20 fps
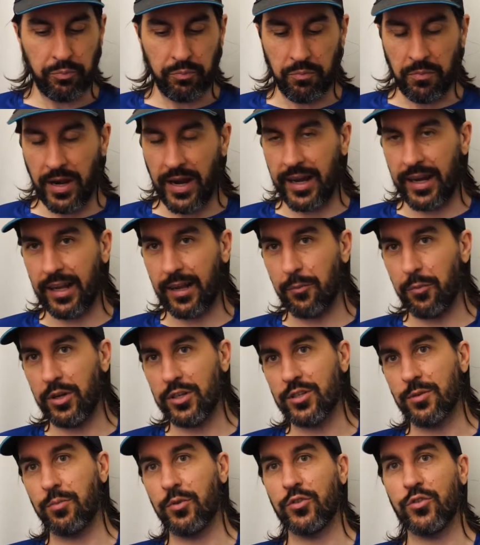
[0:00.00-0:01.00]
mining a
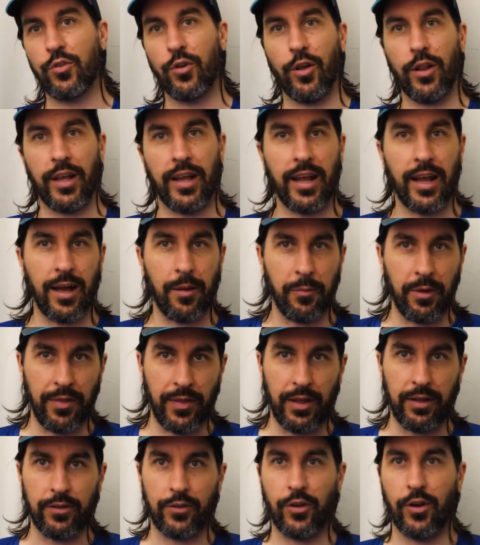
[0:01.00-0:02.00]
bunch of petroleum
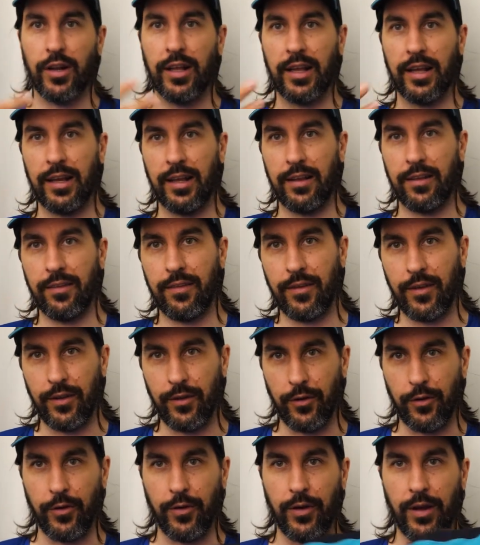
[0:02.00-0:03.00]
and then turning it
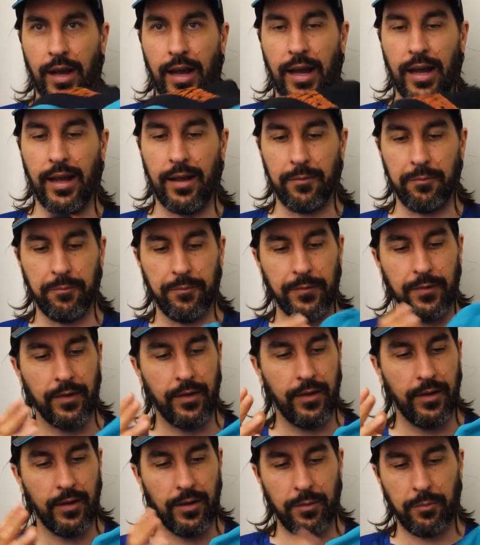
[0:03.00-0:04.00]
into
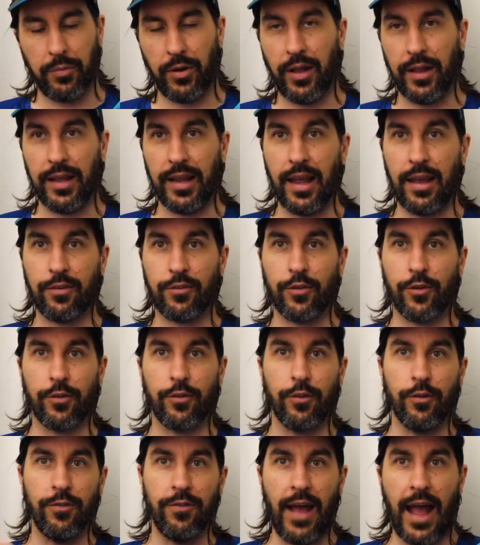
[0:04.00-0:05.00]
polyester
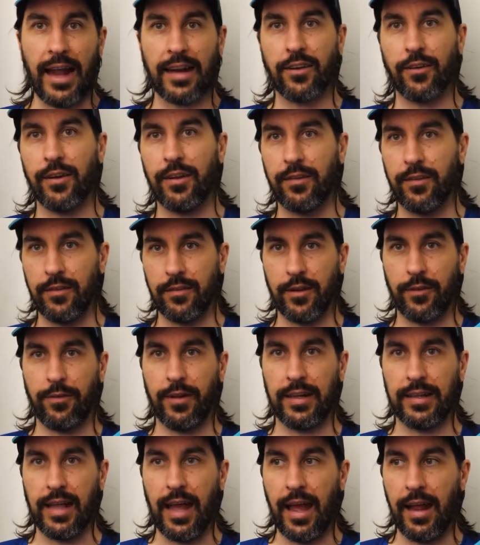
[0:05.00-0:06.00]
through factories and stuff
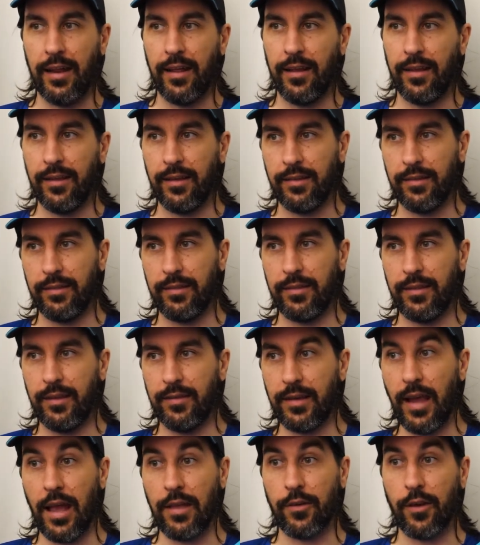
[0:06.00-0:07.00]
like that,
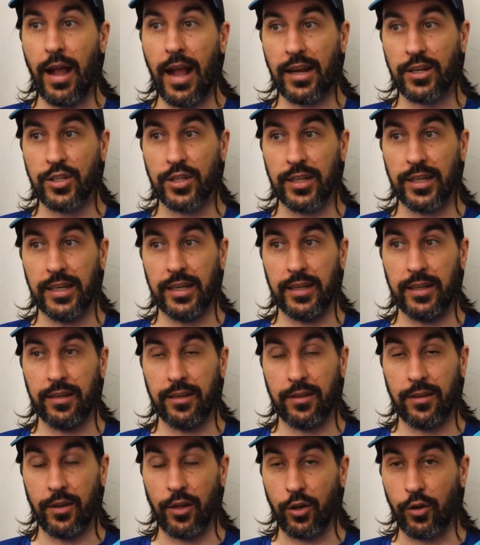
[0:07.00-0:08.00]
these guys are actually,
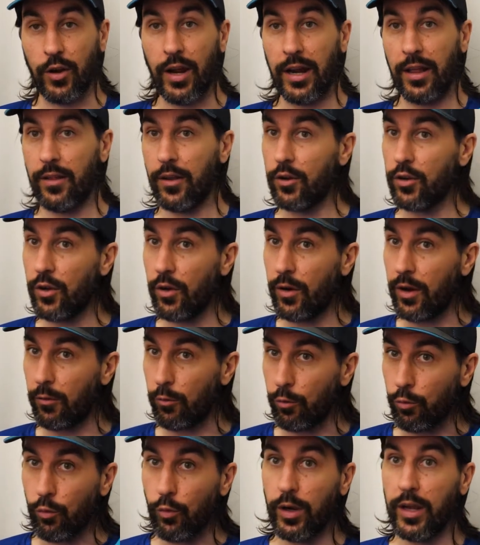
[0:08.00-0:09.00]
to their credit, they're doing
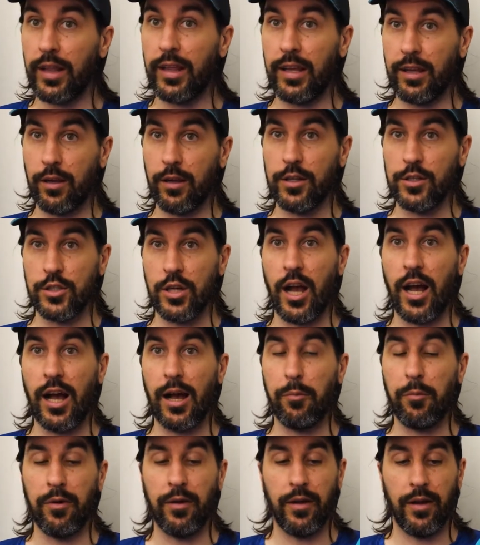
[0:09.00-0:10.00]
a really good
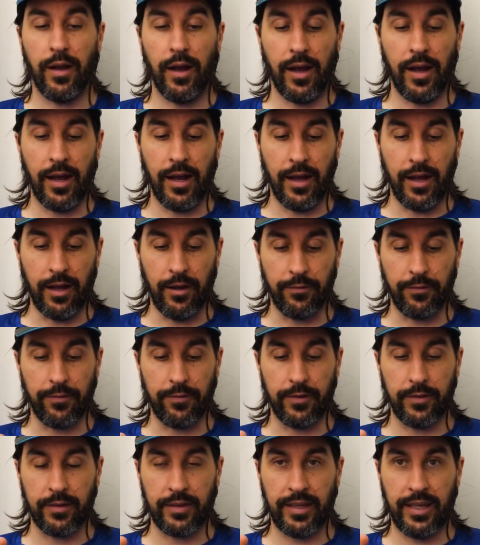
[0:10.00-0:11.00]
job
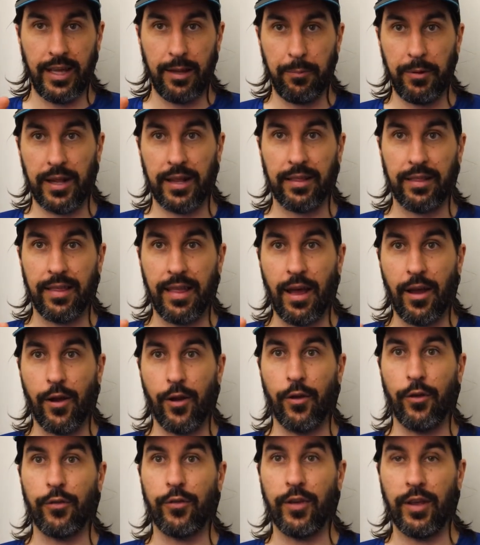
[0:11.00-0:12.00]
of keeping
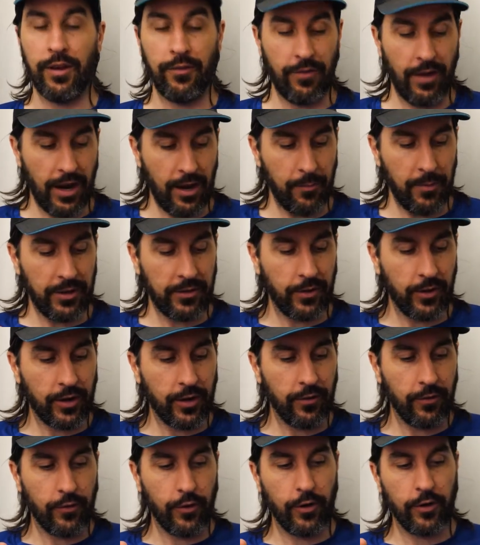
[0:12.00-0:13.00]
those environmental
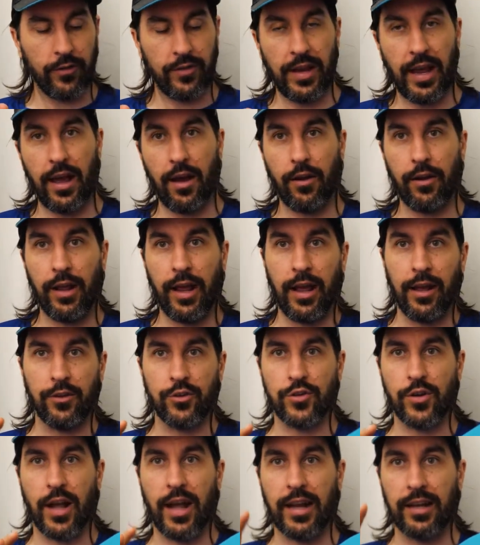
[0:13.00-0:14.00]
concerns down
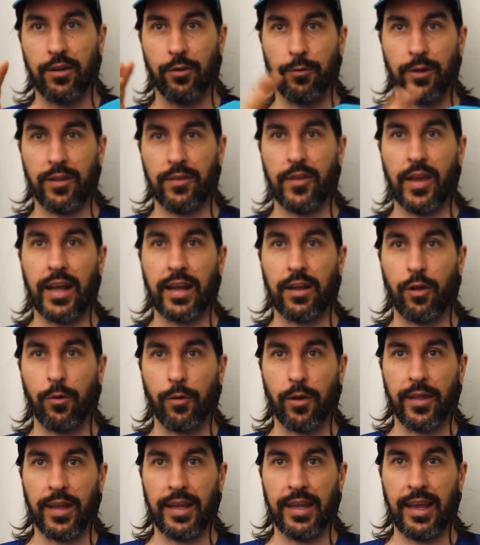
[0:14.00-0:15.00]
and trying to
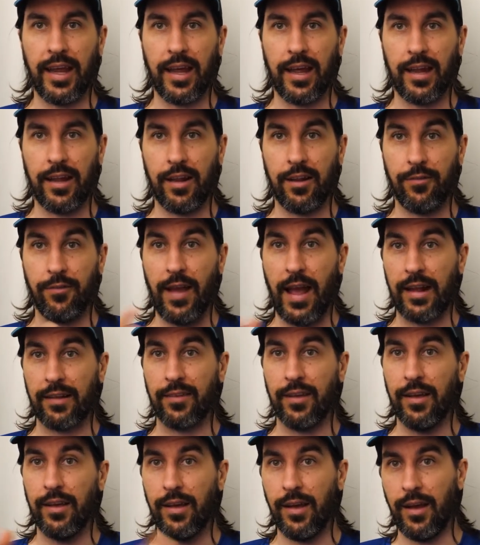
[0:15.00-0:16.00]
recycle where they can. In
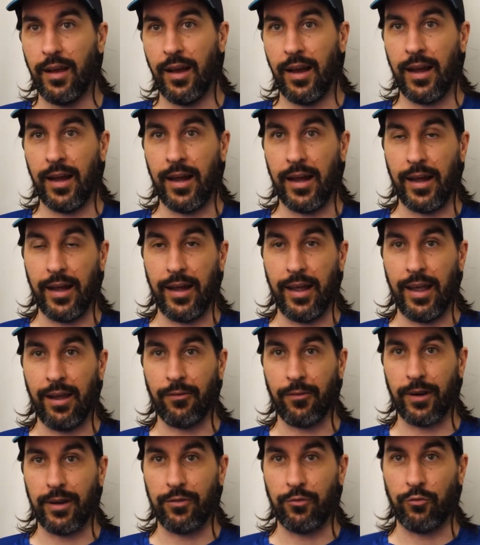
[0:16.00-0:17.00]
fact,
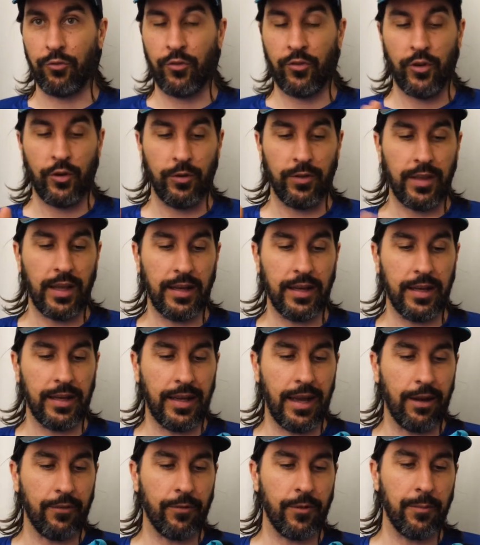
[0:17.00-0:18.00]
every suit that you
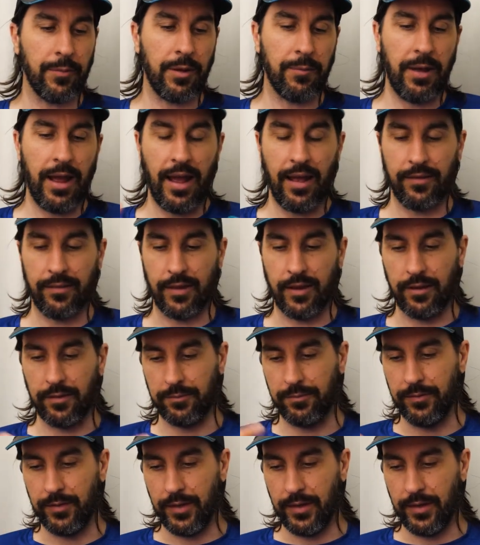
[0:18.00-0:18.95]
get from them has a